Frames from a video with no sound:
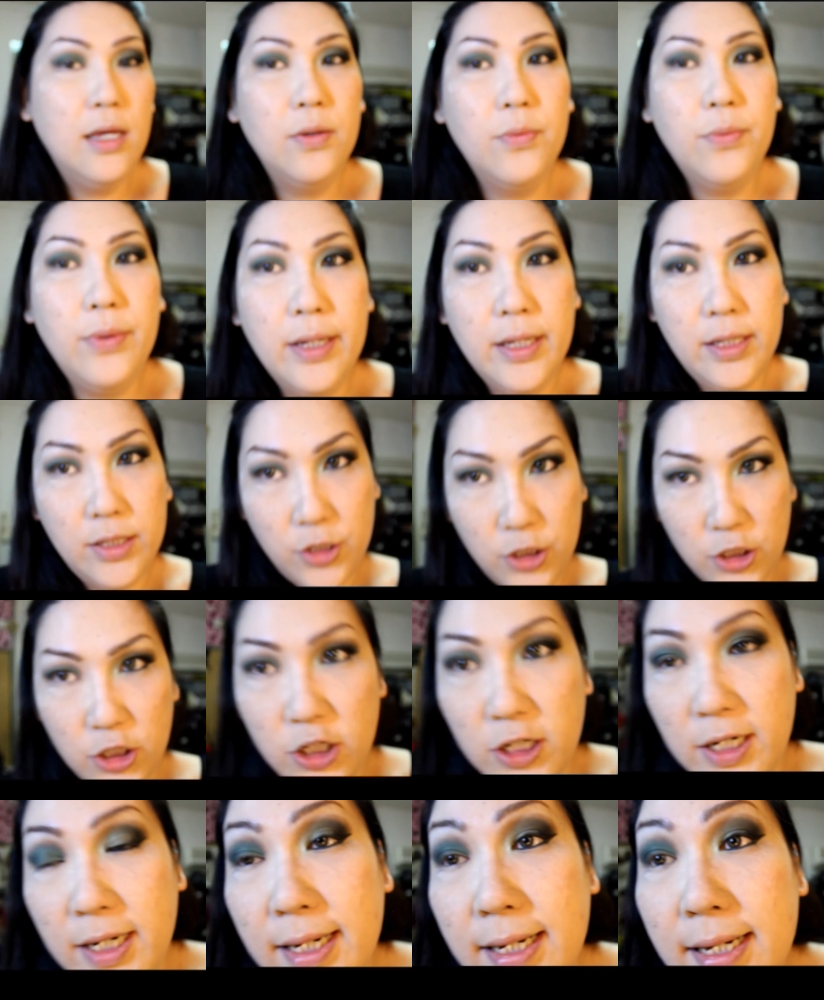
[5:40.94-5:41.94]

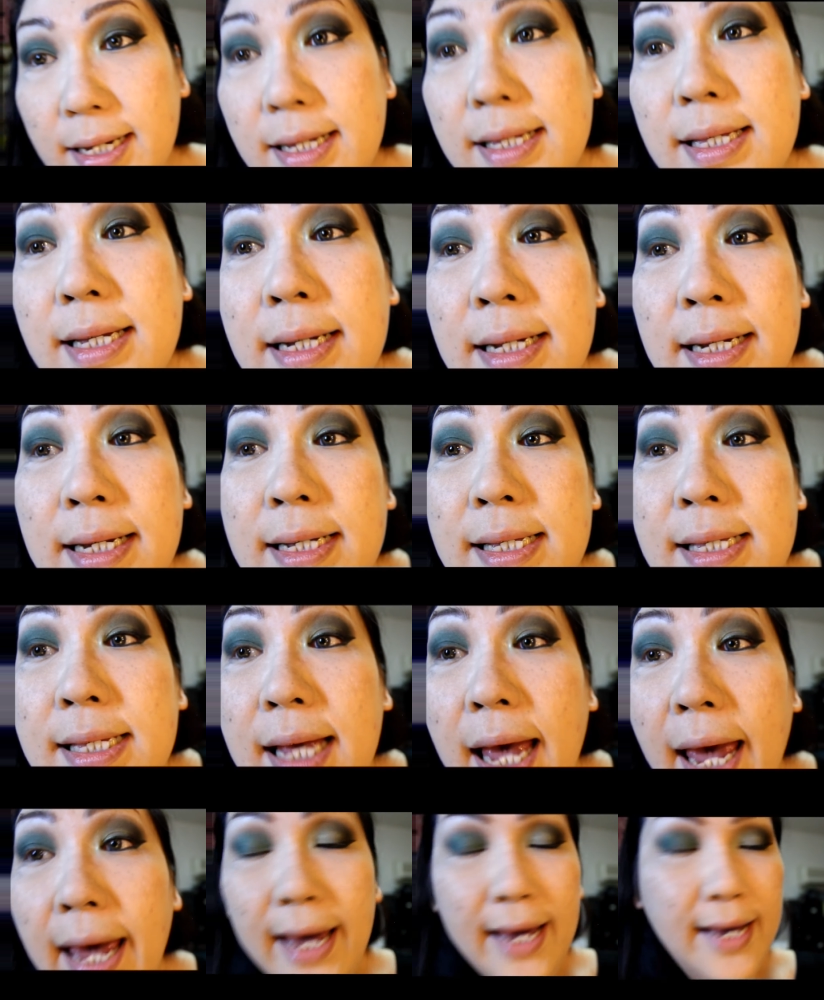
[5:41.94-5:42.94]
which is in this
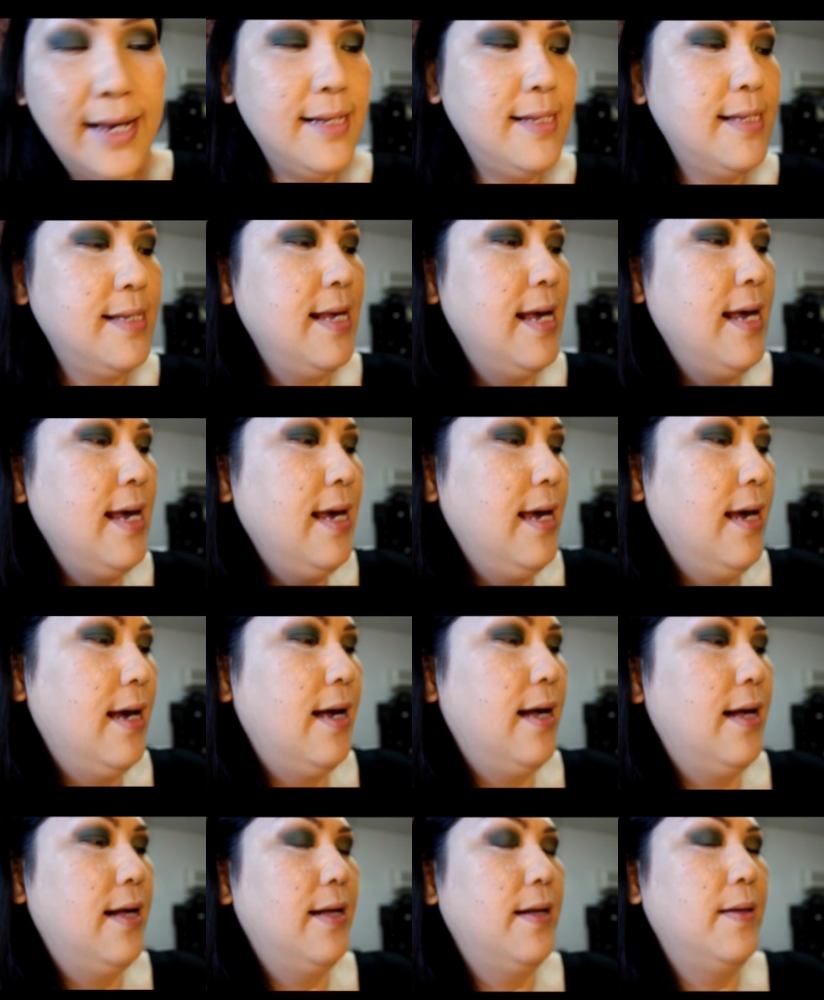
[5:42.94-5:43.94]
case
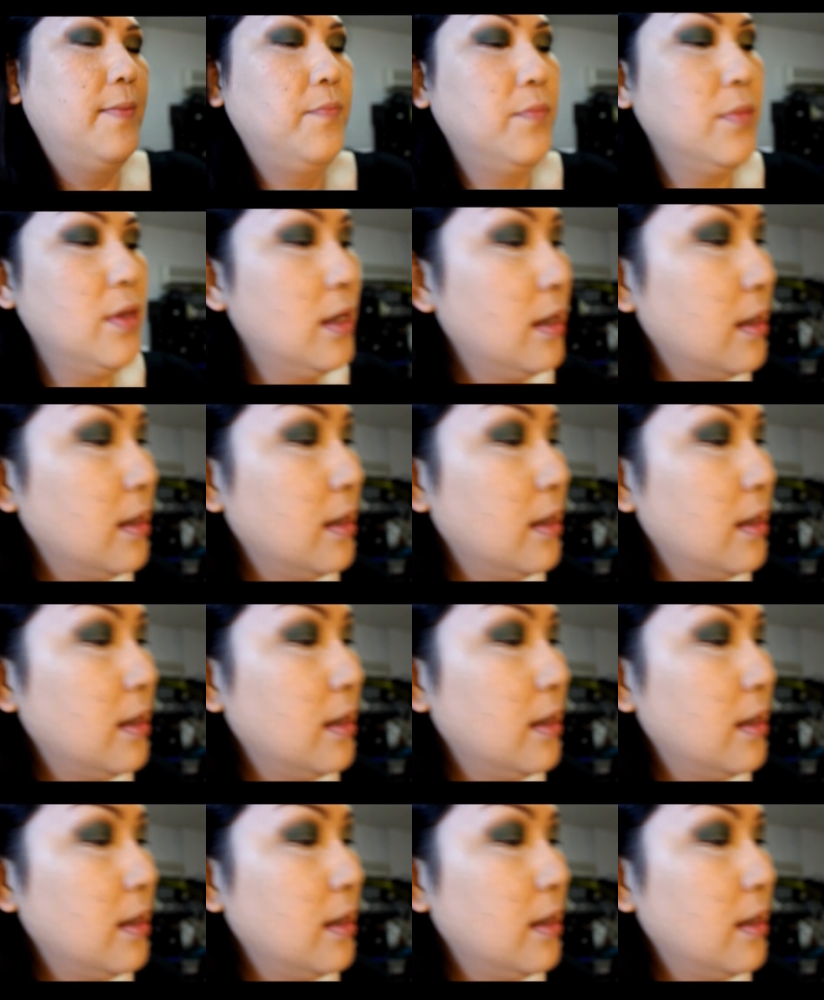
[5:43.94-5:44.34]
Ida